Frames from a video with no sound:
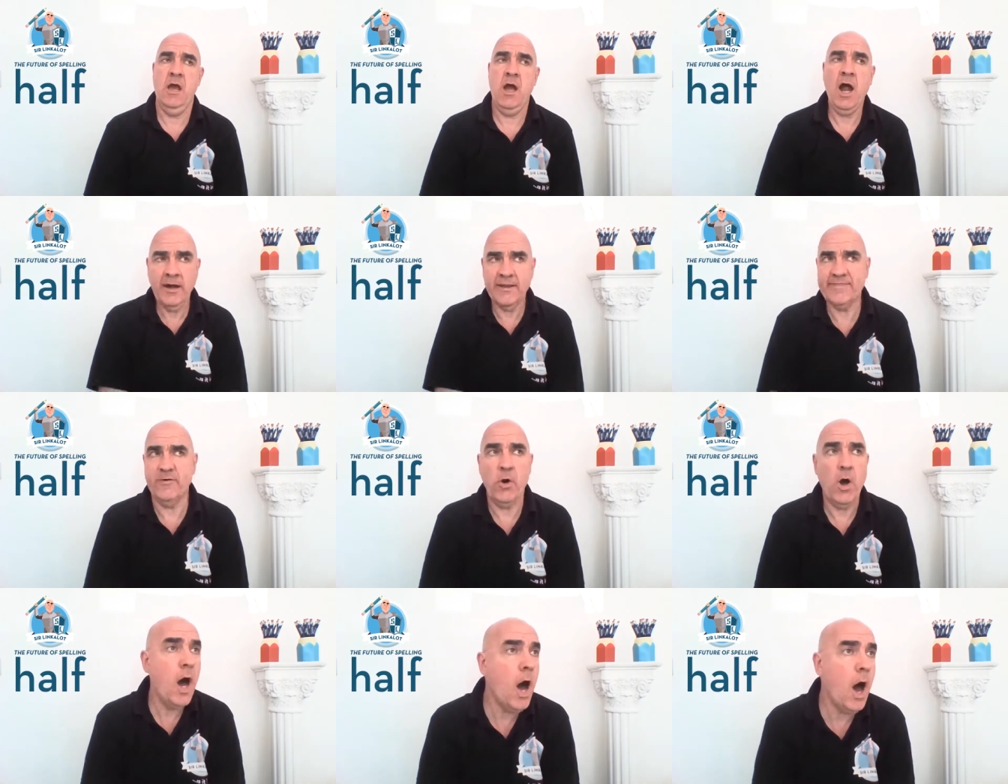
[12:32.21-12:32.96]
I'd have
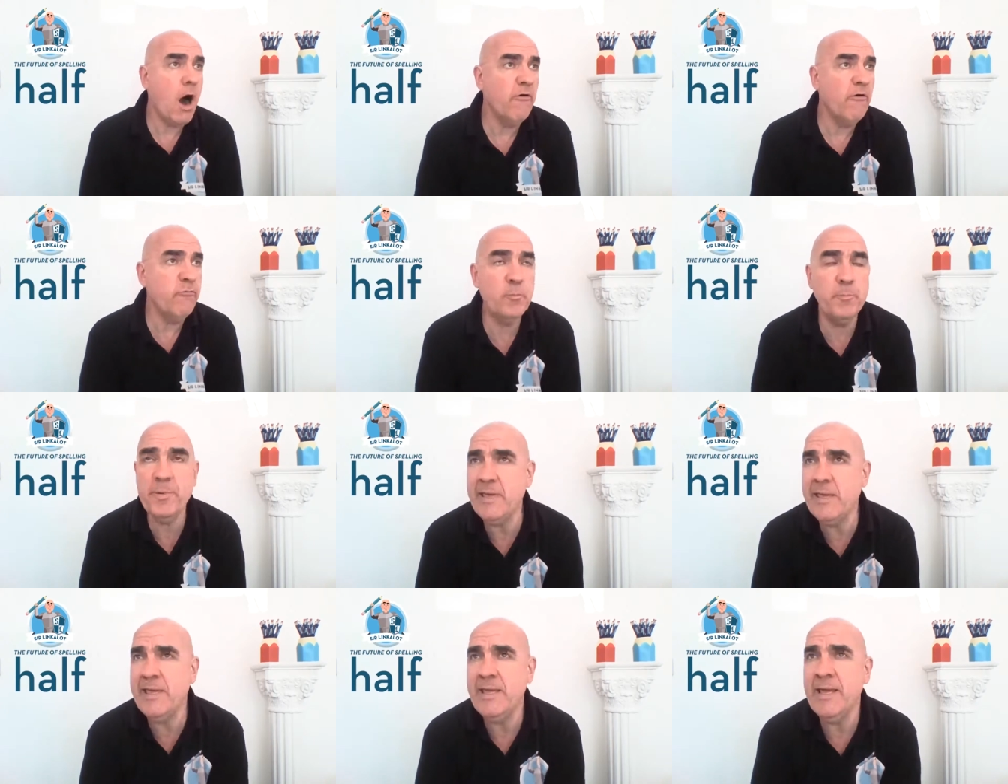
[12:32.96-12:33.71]
thought half would
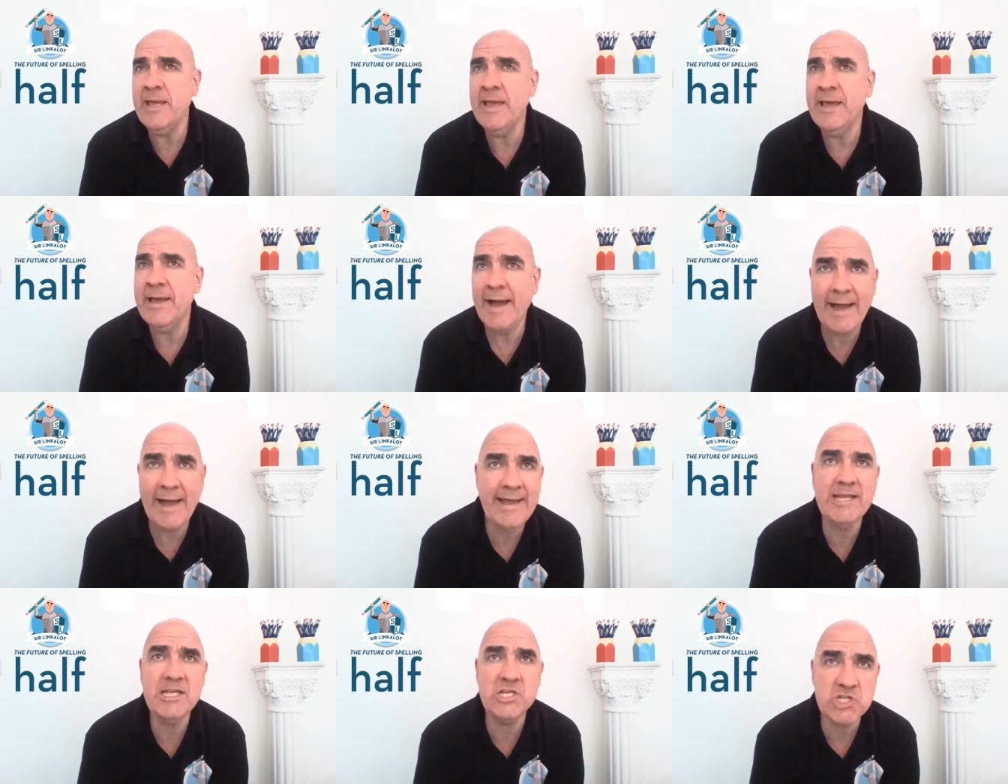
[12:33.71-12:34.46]
be
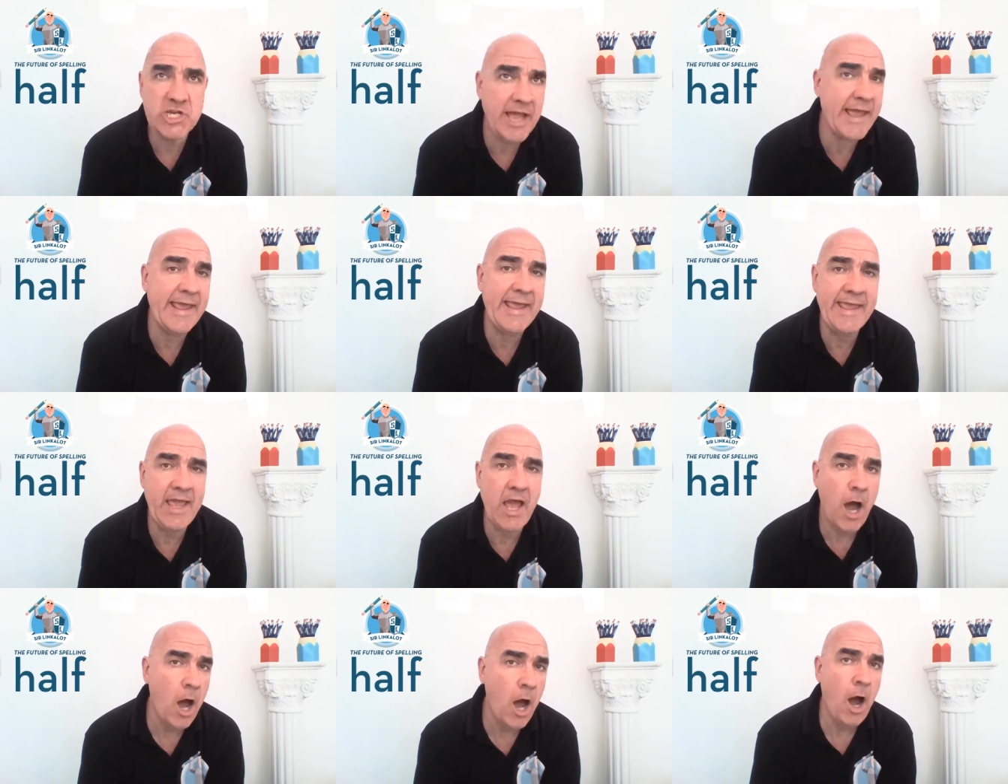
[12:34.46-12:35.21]

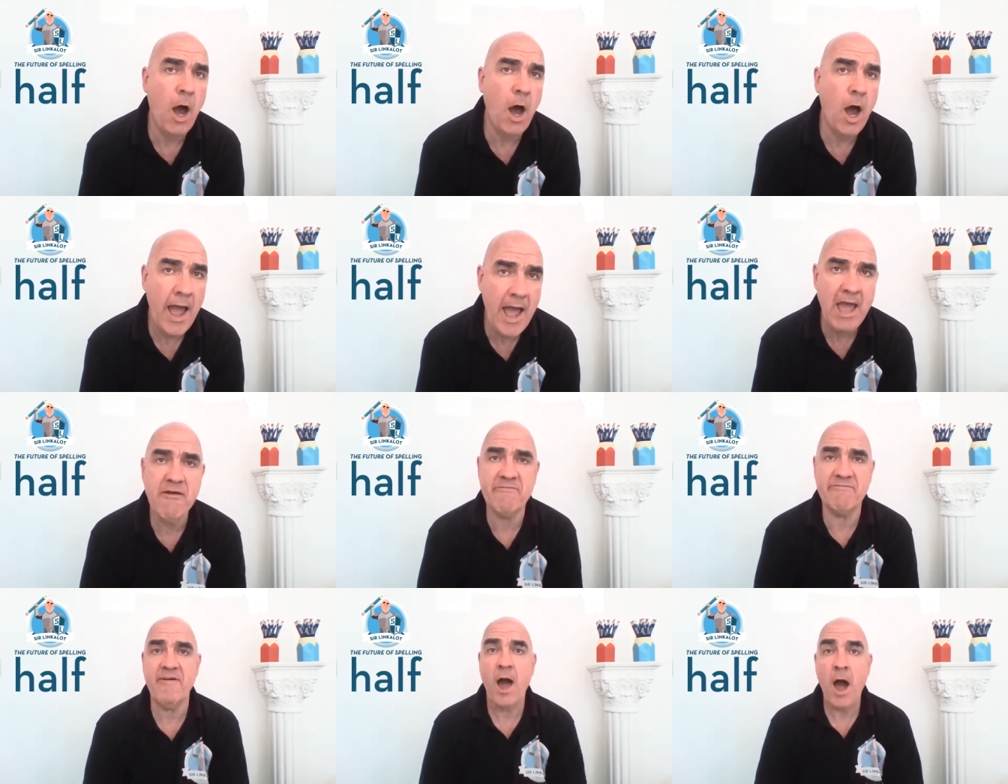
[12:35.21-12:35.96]

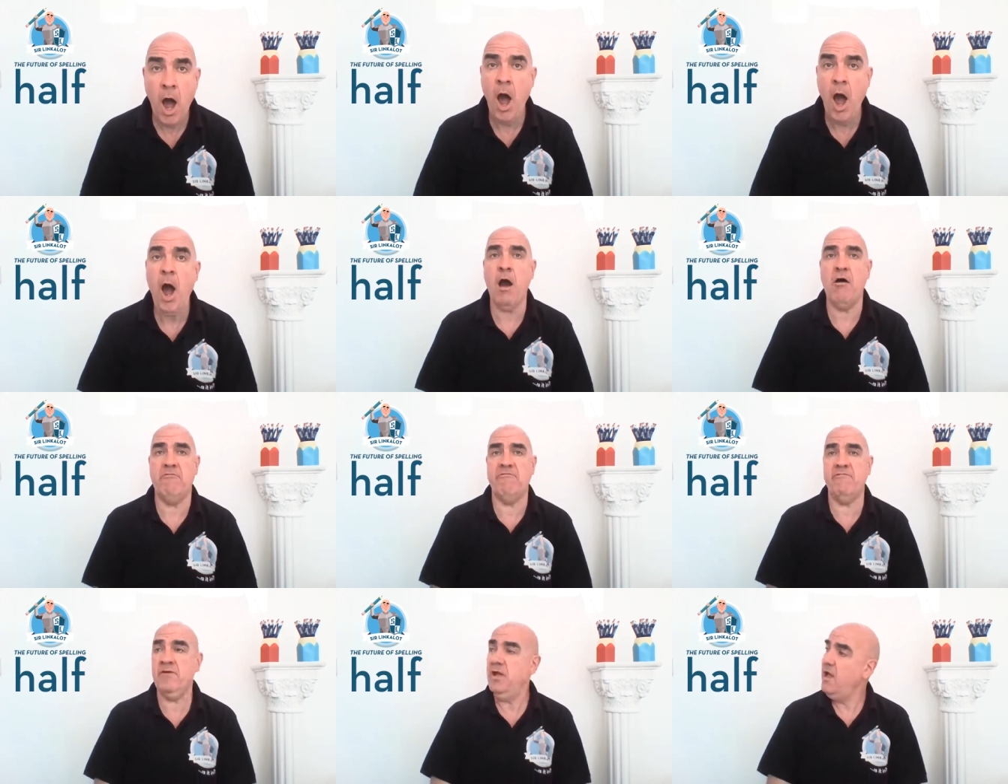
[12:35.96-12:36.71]
H-A-R-F.
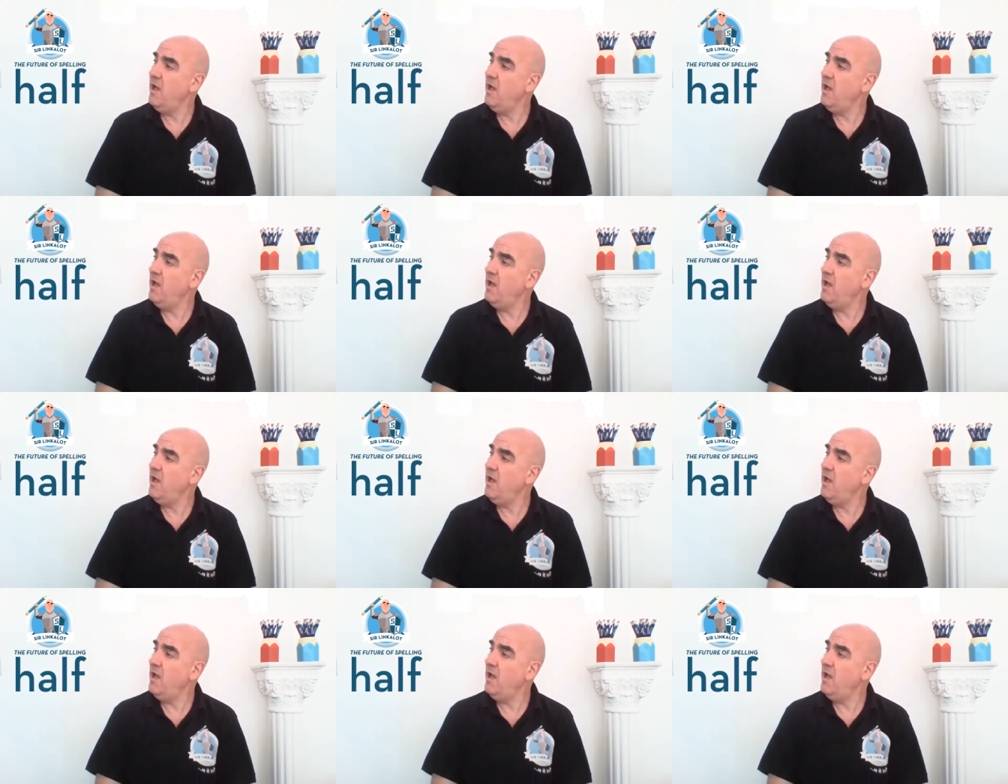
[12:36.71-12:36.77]
Half.